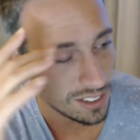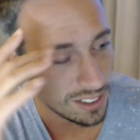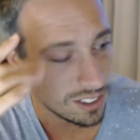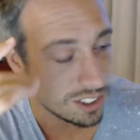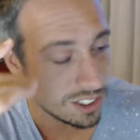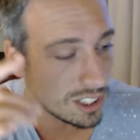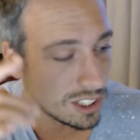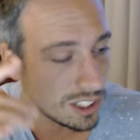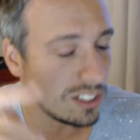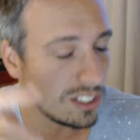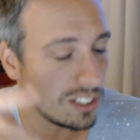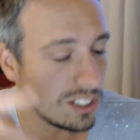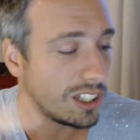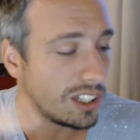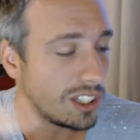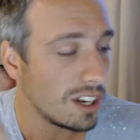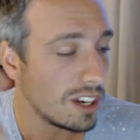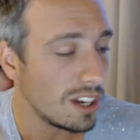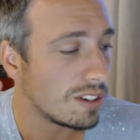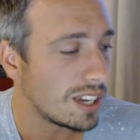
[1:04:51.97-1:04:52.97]
she
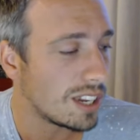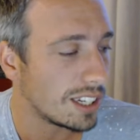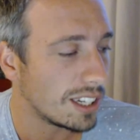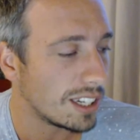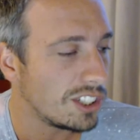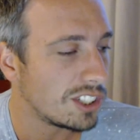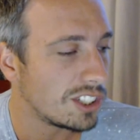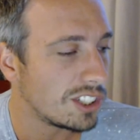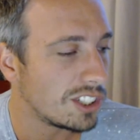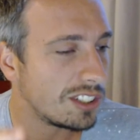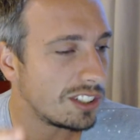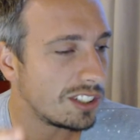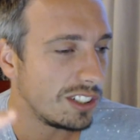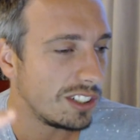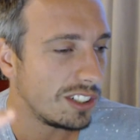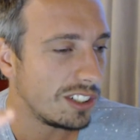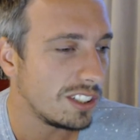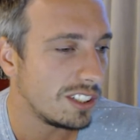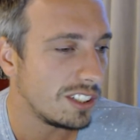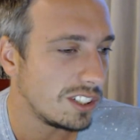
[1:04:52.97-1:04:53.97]
knows, like,
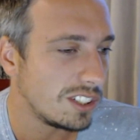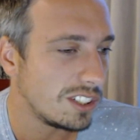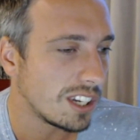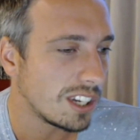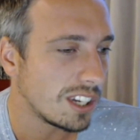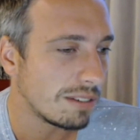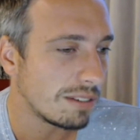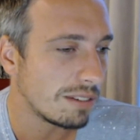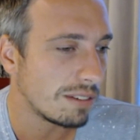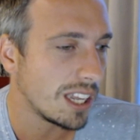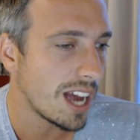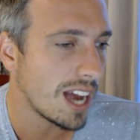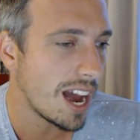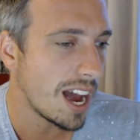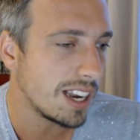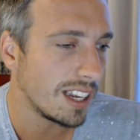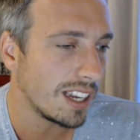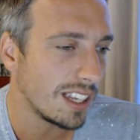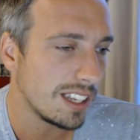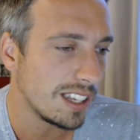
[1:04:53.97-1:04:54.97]
she's like really
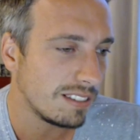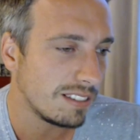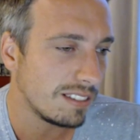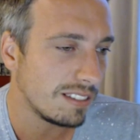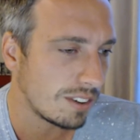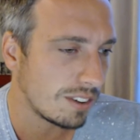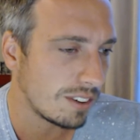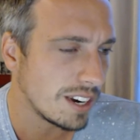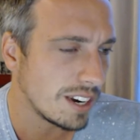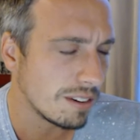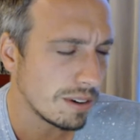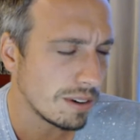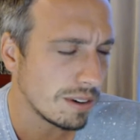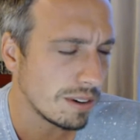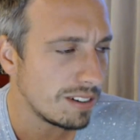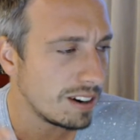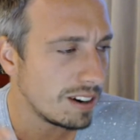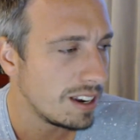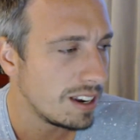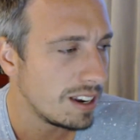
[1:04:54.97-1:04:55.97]
highly trained or
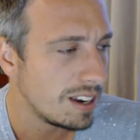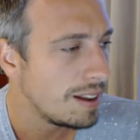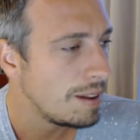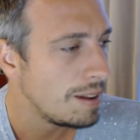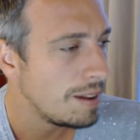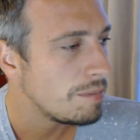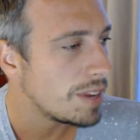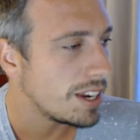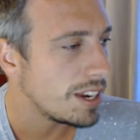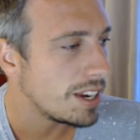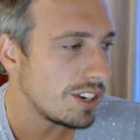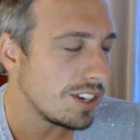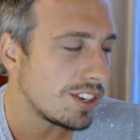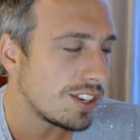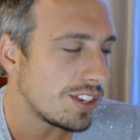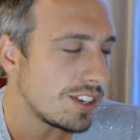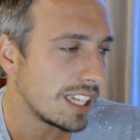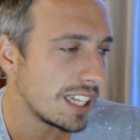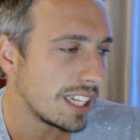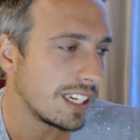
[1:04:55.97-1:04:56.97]
whatever. Mm-hmm. And she
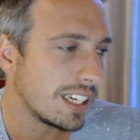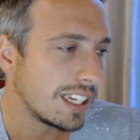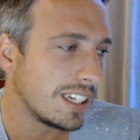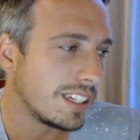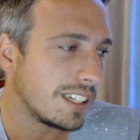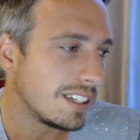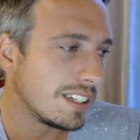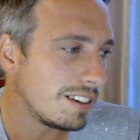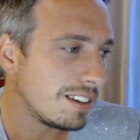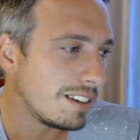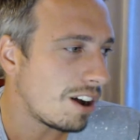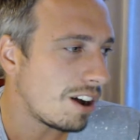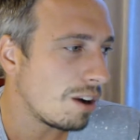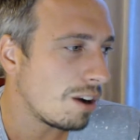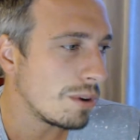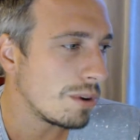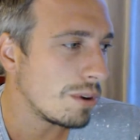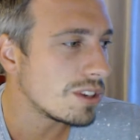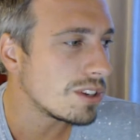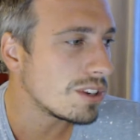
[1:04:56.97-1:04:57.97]
said that
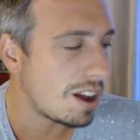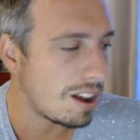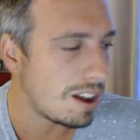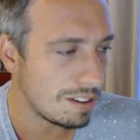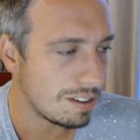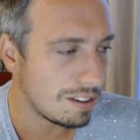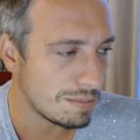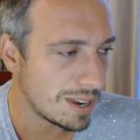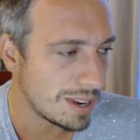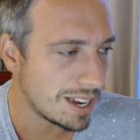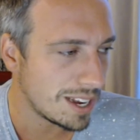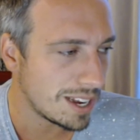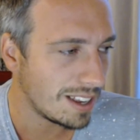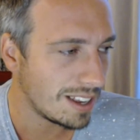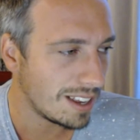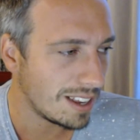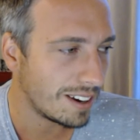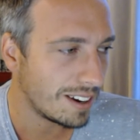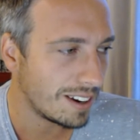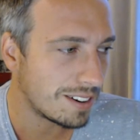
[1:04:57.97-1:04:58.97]
almost all of
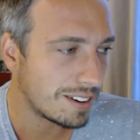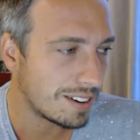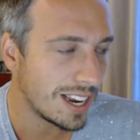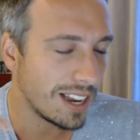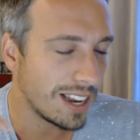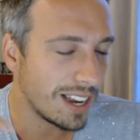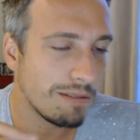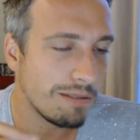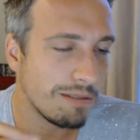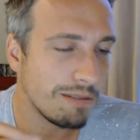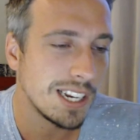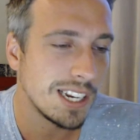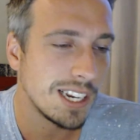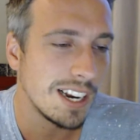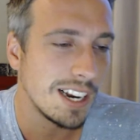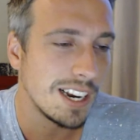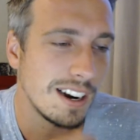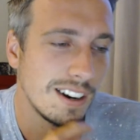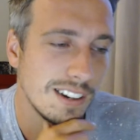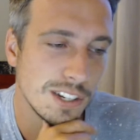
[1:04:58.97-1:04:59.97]
my gray and white
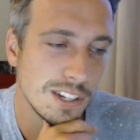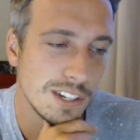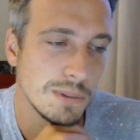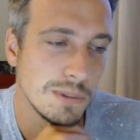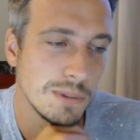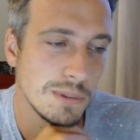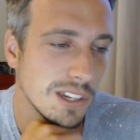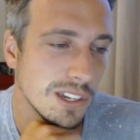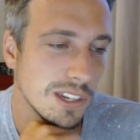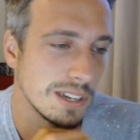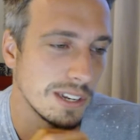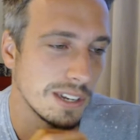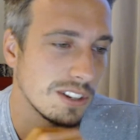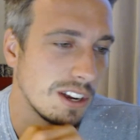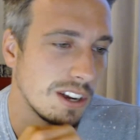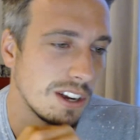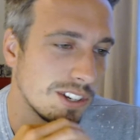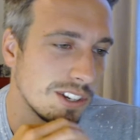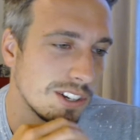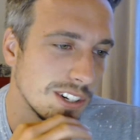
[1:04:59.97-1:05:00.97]
hair is because of
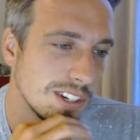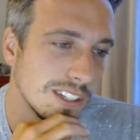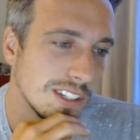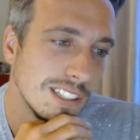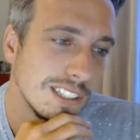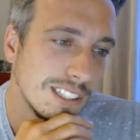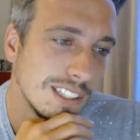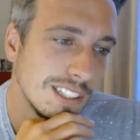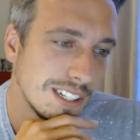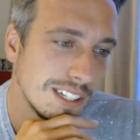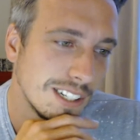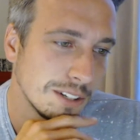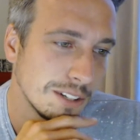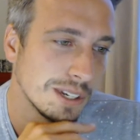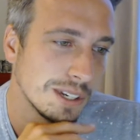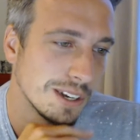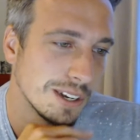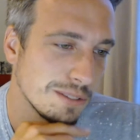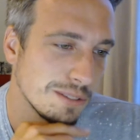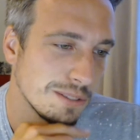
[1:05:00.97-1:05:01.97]
exhaustion, not
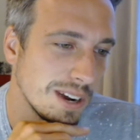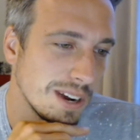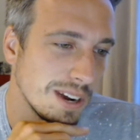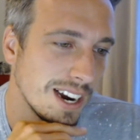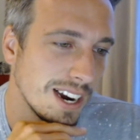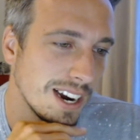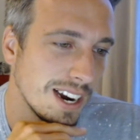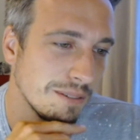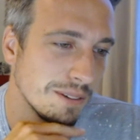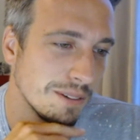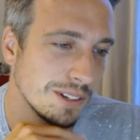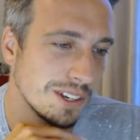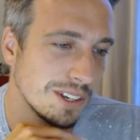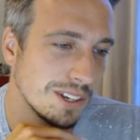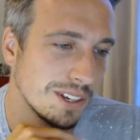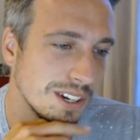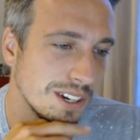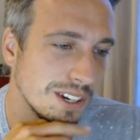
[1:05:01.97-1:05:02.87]
because my hair was going to